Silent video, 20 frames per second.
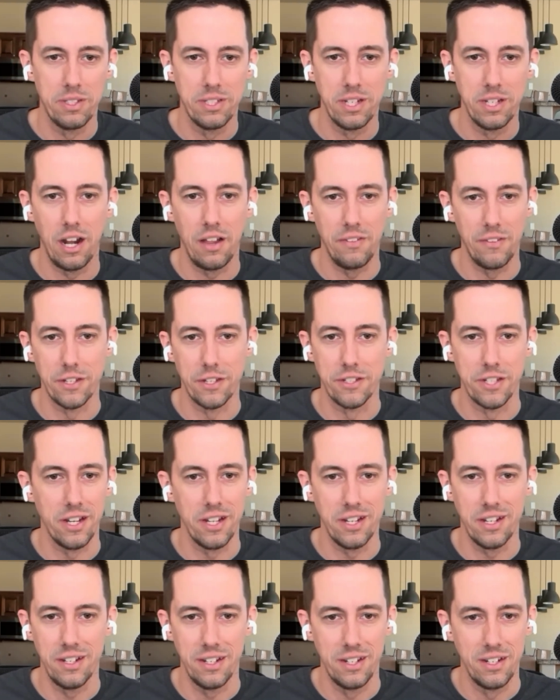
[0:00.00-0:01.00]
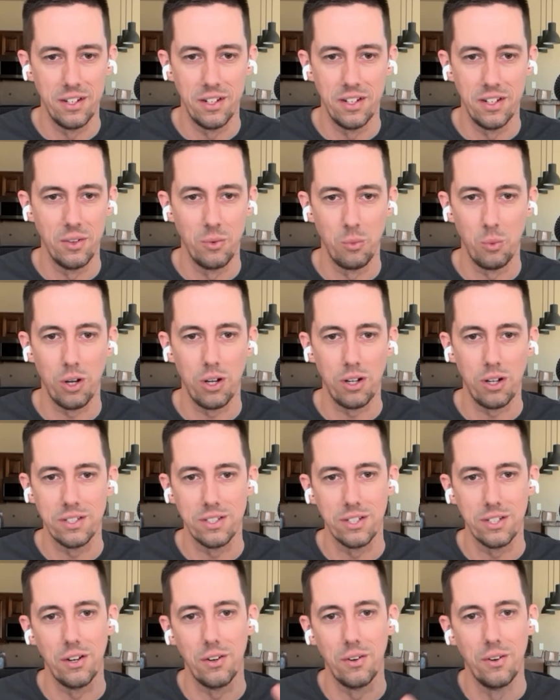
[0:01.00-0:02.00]
sit out in the sun and work.
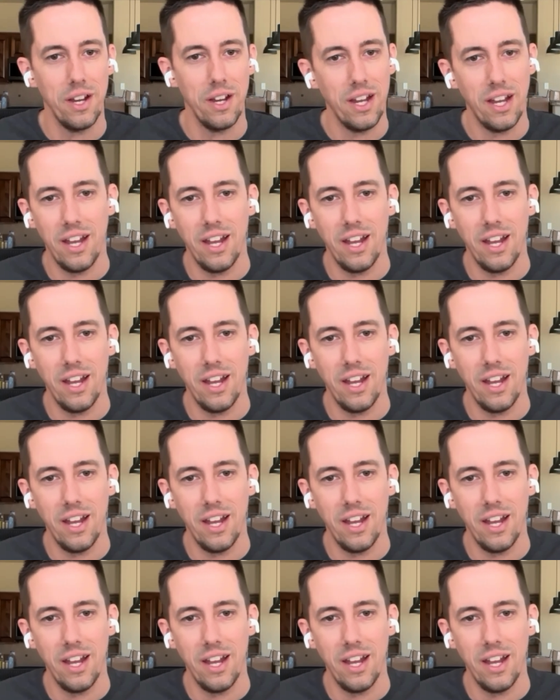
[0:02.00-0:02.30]
So,